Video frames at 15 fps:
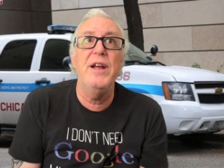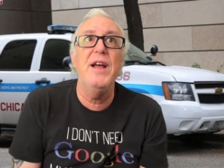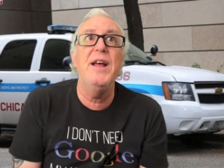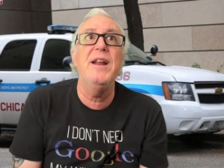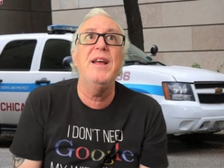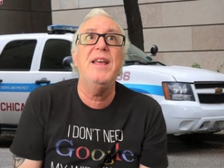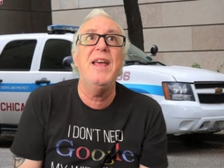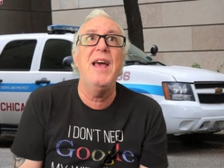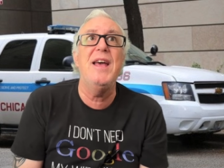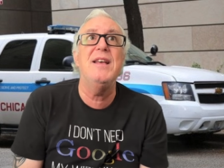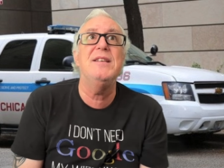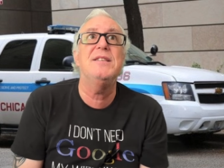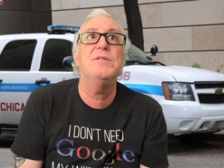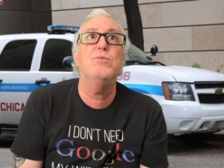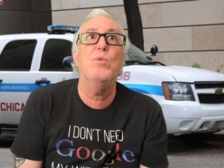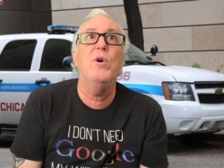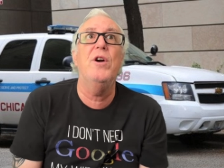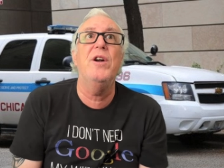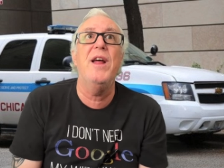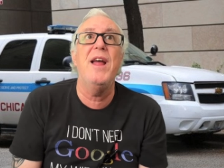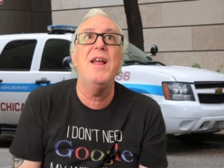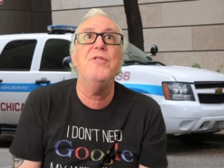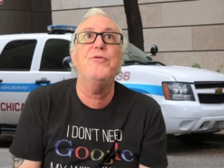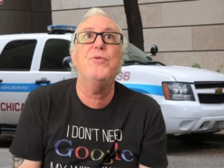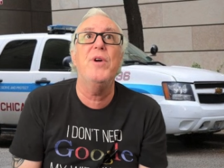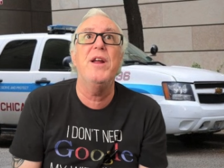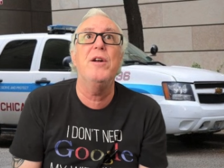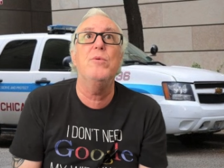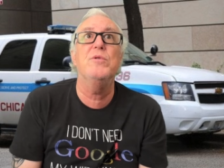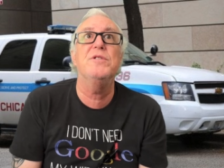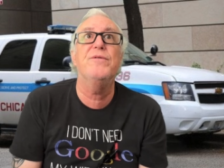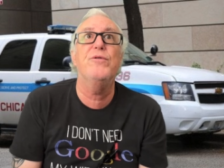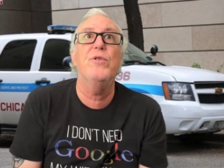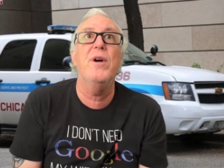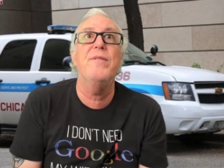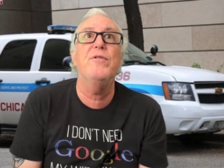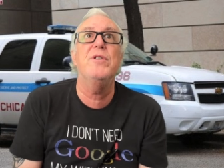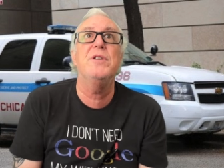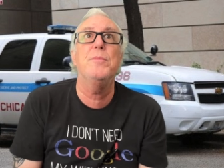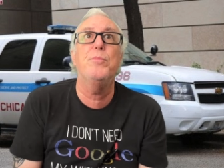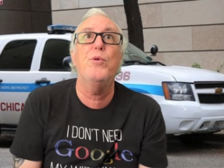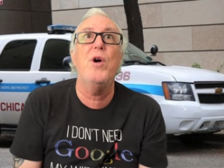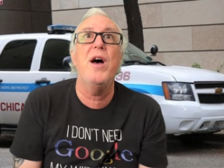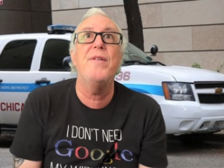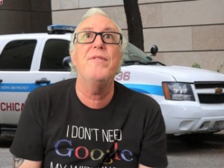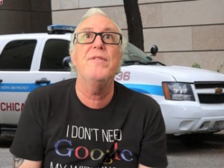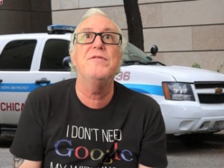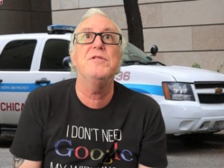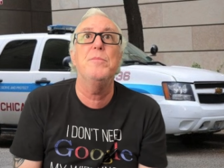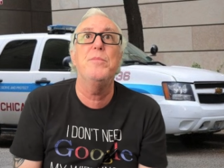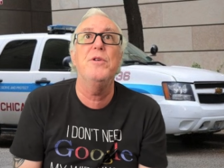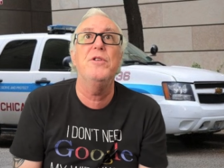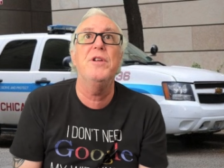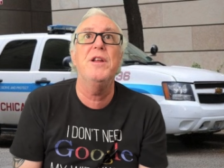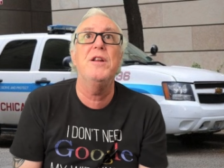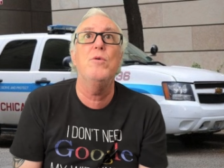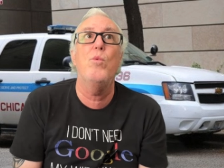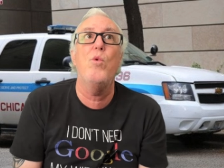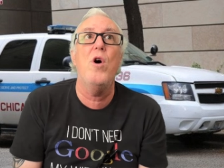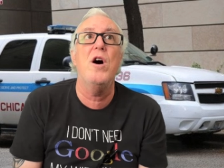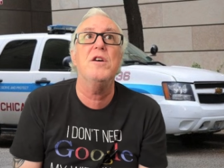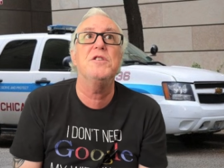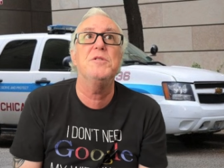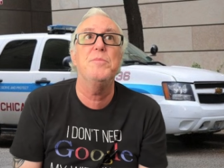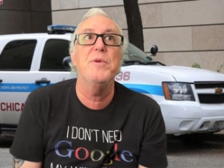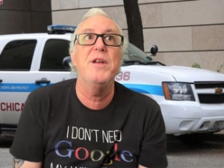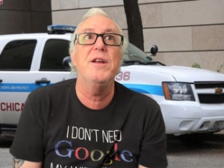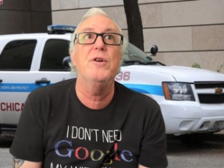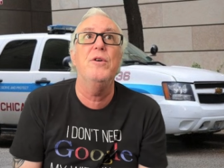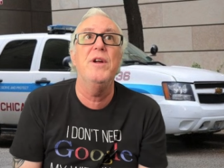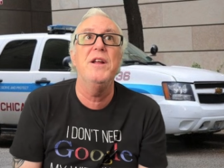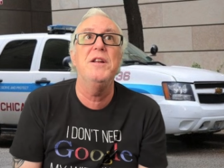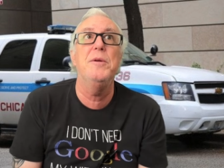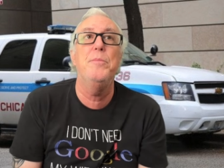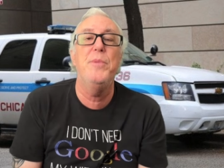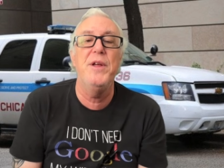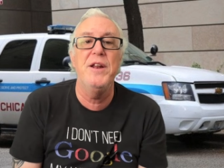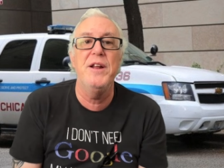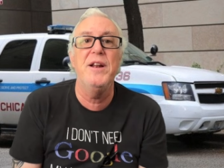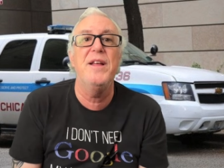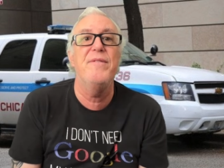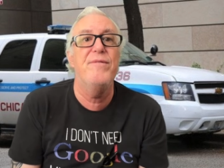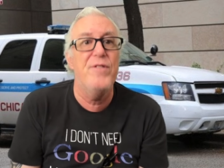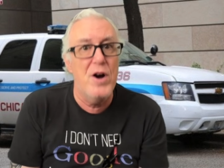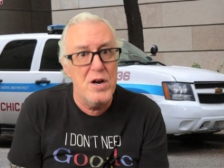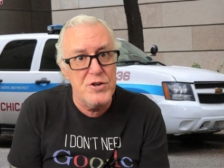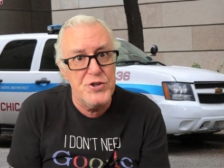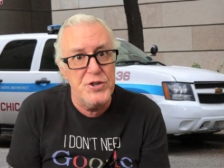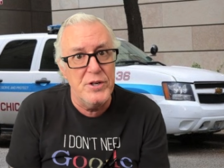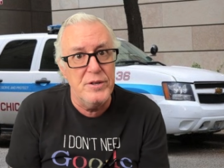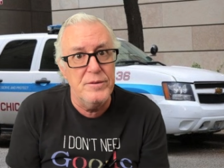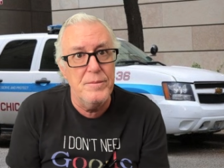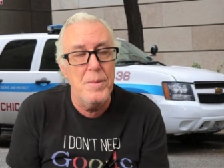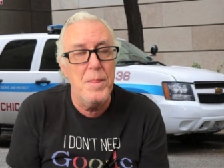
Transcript: in a case where an eighth grader was forever deprived of his ability to walk, speak, or independently function.